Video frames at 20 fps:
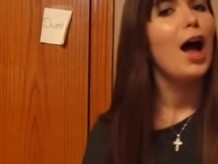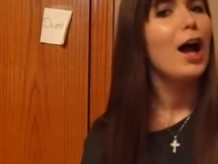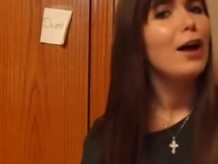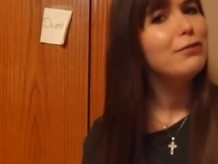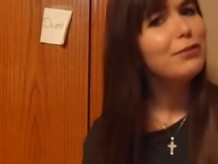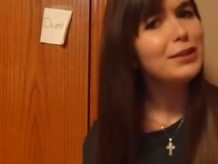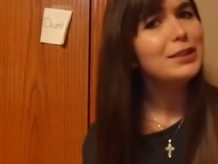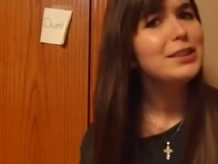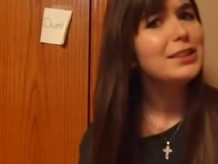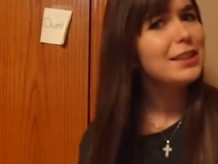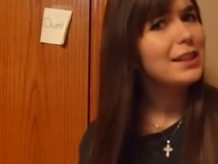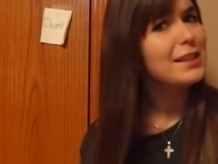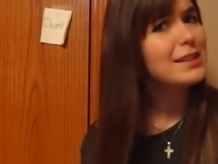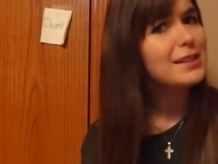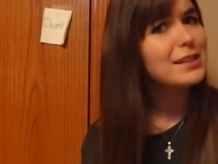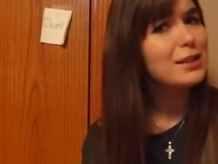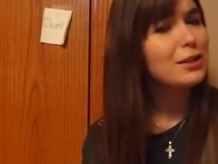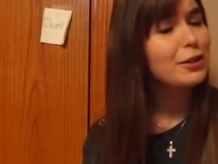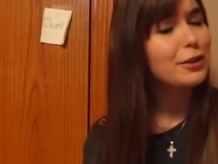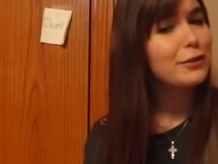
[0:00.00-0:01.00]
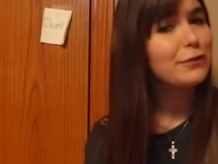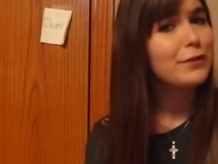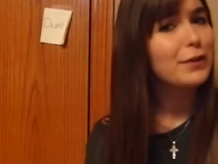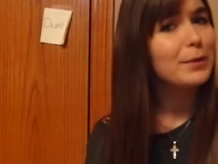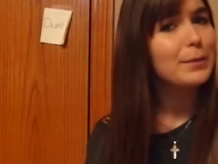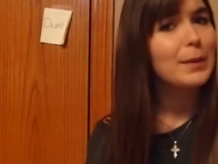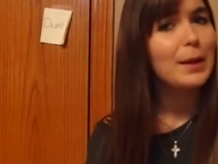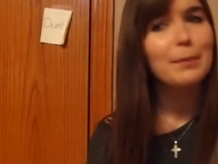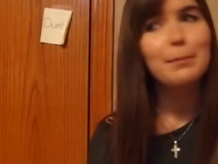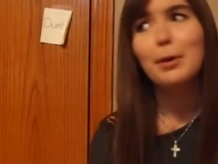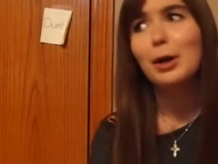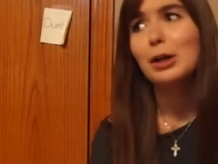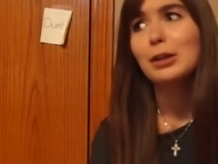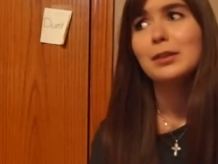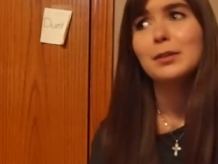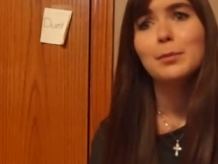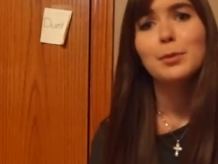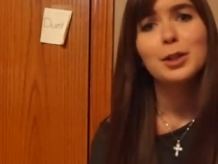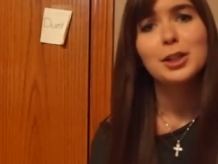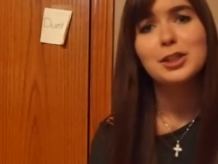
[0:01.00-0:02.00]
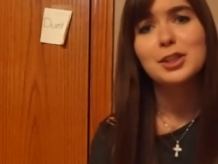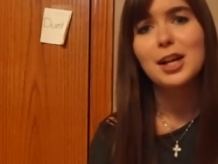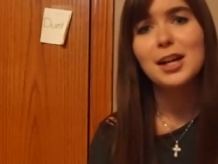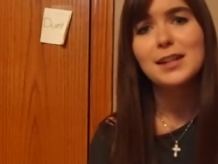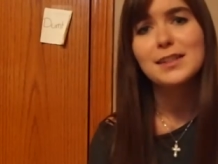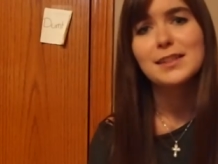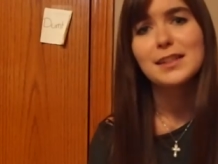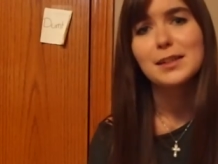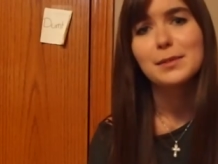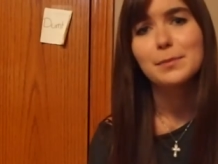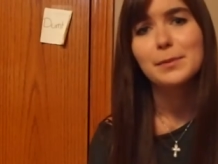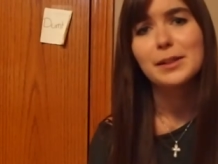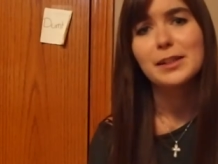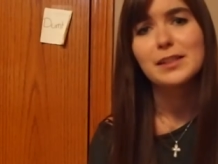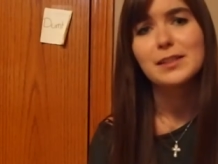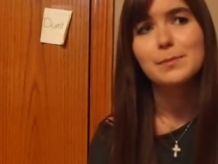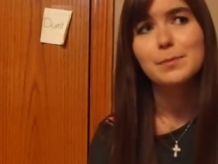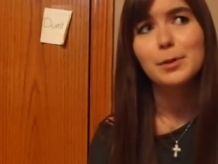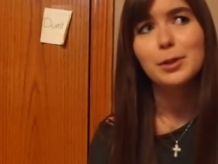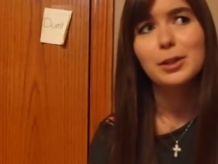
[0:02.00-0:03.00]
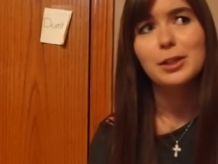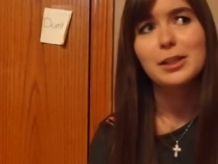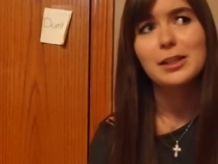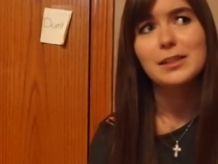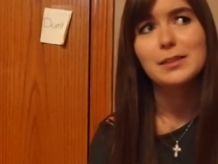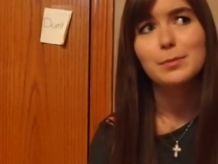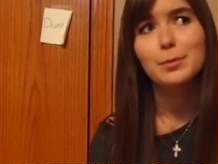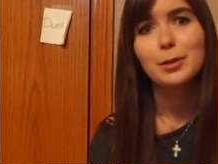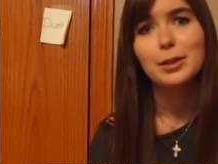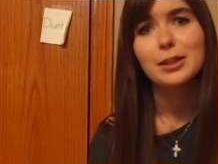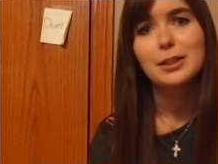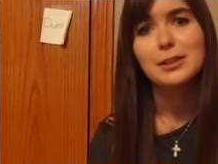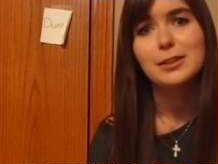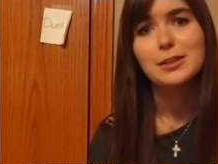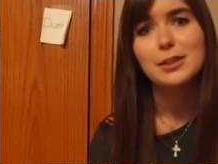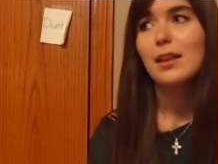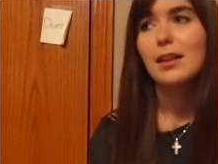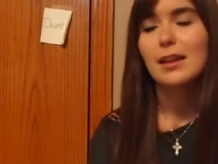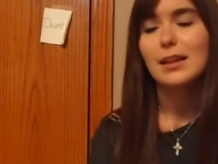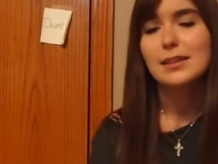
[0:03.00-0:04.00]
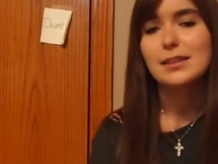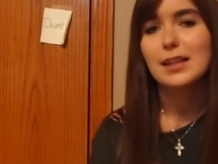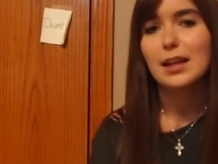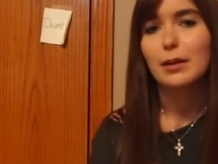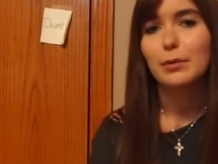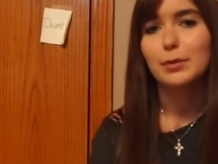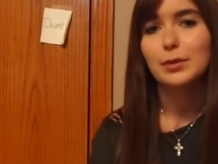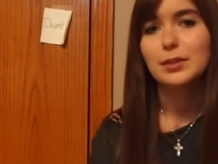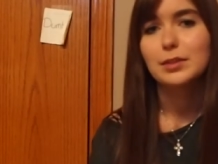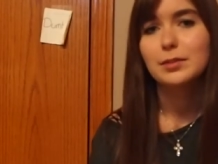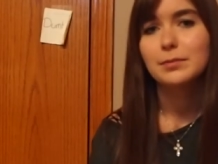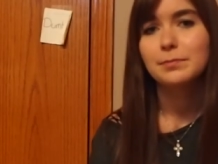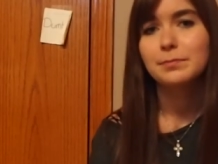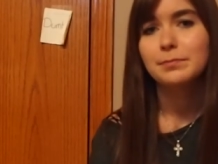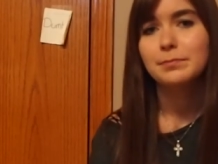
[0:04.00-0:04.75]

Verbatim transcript: I felt it necessary to film that part in a British accent because Bertie is British. That's how it